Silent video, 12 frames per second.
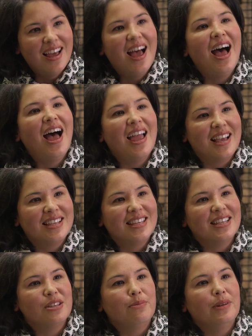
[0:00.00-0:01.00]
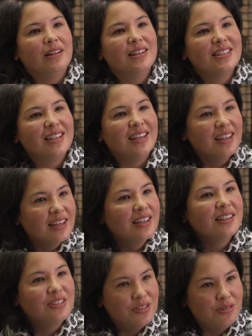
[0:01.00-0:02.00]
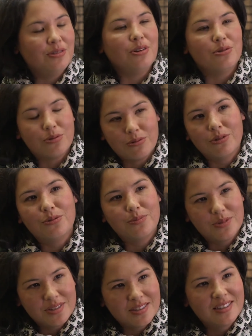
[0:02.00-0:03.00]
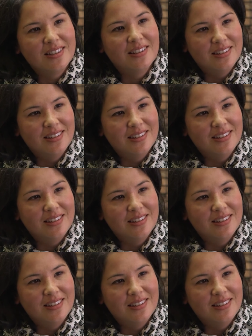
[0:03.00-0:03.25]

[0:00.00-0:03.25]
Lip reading: high accessibility to those groups.